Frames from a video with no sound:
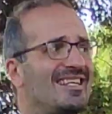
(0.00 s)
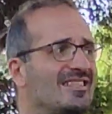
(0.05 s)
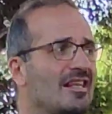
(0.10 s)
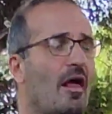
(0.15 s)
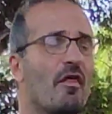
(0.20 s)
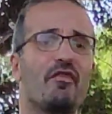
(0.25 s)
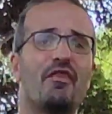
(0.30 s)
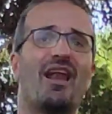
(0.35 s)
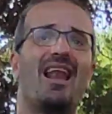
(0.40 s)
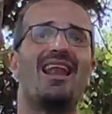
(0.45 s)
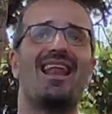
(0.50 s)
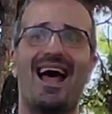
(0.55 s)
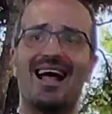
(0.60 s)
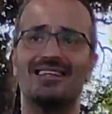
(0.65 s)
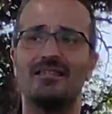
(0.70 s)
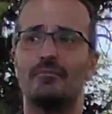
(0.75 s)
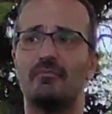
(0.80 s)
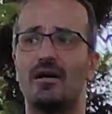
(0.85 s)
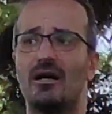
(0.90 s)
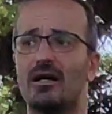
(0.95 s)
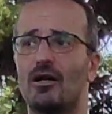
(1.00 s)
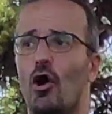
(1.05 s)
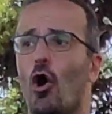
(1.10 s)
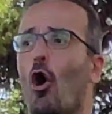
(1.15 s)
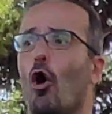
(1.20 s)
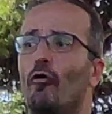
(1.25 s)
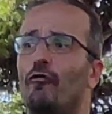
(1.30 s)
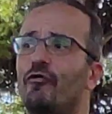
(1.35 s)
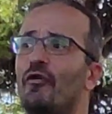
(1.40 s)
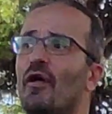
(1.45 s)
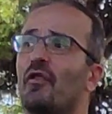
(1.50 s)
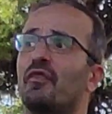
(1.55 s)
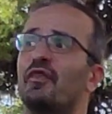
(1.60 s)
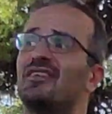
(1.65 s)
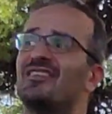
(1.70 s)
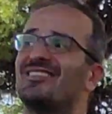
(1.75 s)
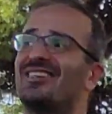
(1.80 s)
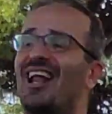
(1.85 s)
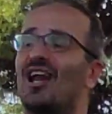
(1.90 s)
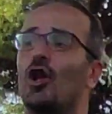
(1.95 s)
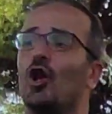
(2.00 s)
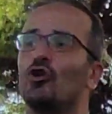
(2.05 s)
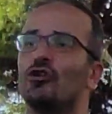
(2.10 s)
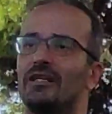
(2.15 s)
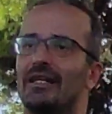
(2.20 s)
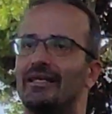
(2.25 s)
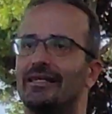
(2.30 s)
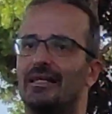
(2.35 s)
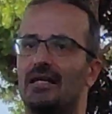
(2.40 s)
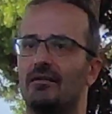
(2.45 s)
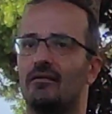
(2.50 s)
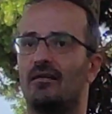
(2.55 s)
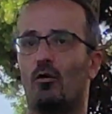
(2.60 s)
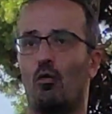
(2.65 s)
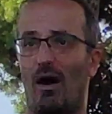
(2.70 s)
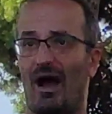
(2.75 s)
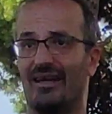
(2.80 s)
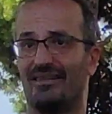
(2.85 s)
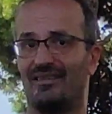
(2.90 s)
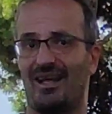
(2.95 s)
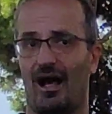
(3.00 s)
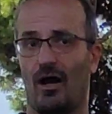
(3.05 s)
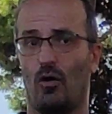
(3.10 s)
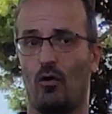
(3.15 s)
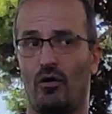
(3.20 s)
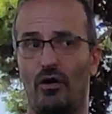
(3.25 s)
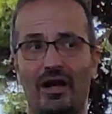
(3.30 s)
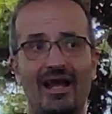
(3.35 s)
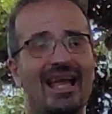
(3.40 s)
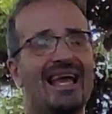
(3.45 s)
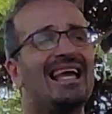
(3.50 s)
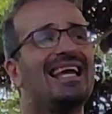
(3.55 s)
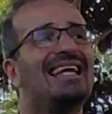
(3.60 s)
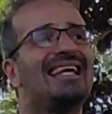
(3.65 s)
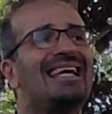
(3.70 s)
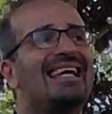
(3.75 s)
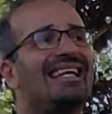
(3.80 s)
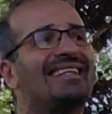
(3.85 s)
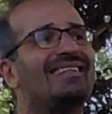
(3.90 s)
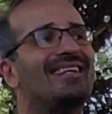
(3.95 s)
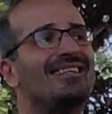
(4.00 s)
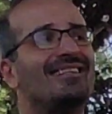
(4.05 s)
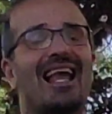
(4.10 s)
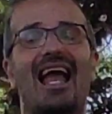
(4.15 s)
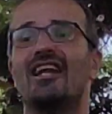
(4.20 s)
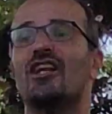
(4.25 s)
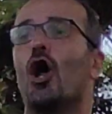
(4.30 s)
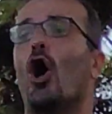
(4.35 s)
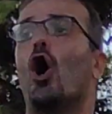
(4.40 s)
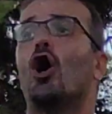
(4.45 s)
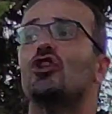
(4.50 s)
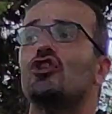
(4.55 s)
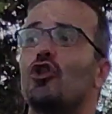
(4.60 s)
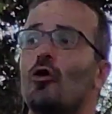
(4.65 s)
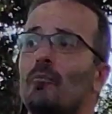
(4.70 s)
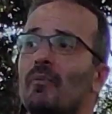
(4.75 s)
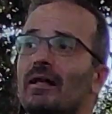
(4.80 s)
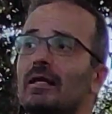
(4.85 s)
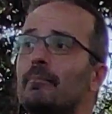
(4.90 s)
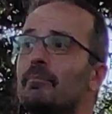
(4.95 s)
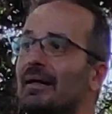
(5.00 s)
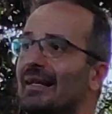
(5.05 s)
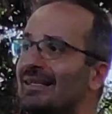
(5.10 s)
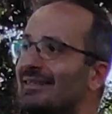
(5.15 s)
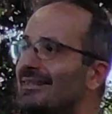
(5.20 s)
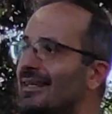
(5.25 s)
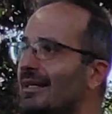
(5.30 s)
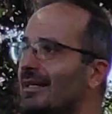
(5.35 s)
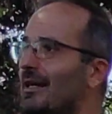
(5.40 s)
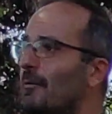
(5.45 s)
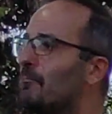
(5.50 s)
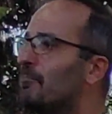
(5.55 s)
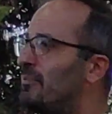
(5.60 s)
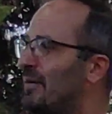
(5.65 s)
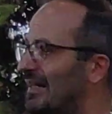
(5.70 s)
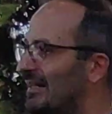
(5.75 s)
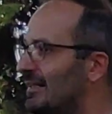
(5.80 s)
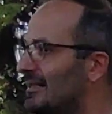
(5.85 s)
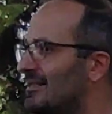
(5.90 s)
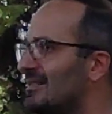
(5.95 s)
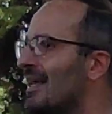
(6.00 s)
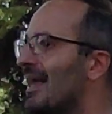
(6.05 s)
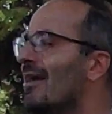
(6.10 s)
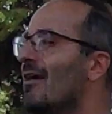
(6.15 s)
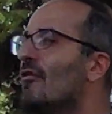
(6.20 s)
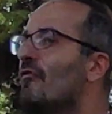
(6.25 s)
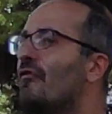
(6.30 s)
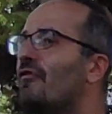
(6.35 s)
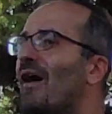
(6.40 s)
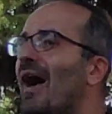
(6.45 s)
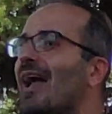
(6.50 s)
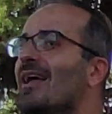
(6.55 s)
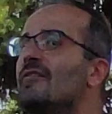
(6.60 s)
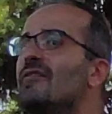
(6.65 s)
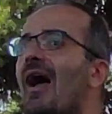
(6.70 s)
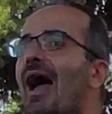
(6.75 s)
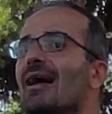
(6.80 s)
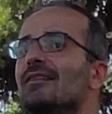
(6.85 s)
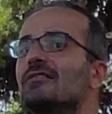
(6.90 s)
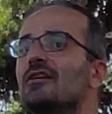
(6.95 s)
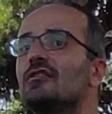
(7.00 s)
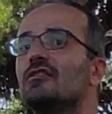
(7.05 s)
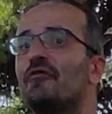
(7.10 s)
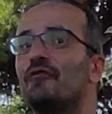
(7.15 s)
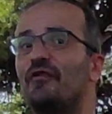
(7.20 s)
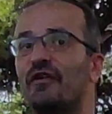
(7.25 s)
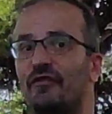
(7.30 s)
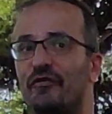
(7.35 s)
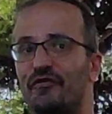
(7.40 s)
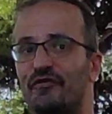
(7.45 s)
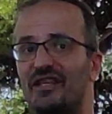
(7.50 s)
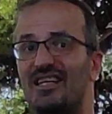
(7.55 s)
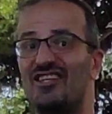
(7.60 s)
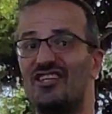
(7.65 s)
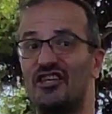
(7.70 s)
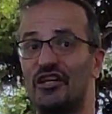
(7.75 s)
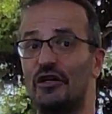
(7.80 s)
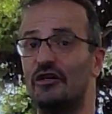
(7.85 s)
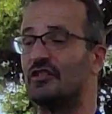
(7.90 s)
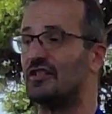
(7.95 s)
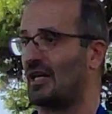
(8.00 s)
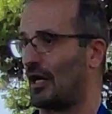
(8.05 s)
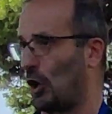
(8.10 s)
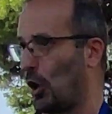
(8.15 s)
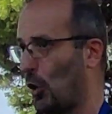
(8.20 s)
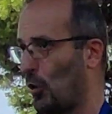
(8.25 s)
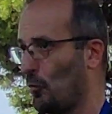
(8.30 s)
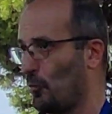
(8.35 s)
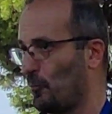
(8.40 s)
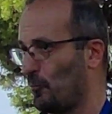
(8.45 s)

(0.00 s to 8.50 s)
is the landmark of Thessaloniki, the White Tower. It is an Ottoman building built 550 years ago.